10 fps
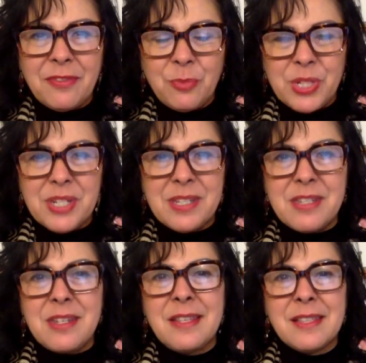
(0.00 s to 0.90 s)
which is
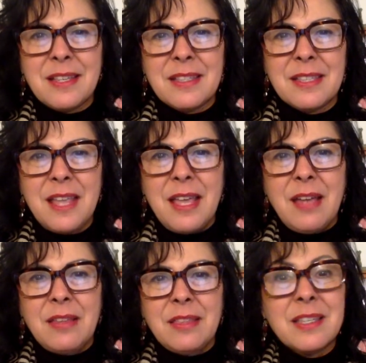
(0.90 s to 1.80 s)
Jesus,
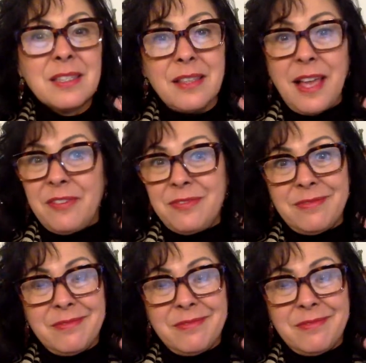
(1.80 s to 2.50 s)
this life